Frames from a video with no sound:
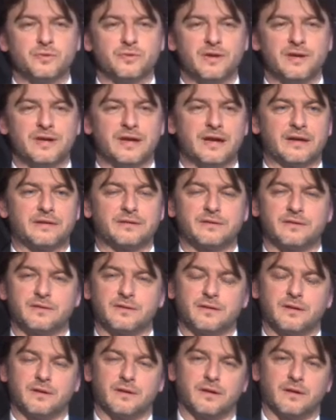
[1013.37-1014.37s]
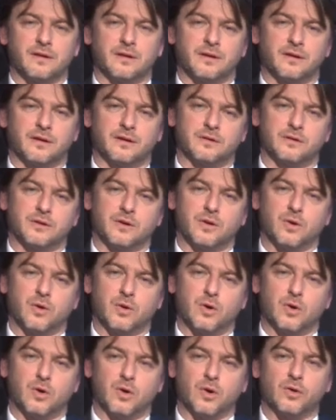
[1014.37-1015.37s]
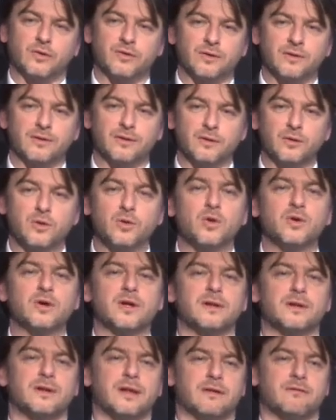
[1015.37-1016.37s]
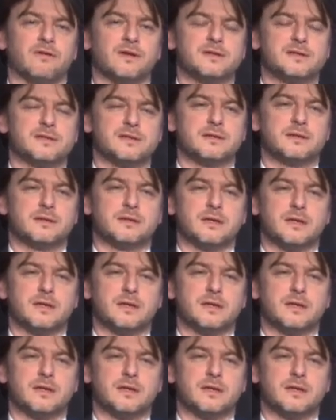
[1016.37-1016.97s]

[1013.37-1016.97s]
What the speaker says: react on the local levels.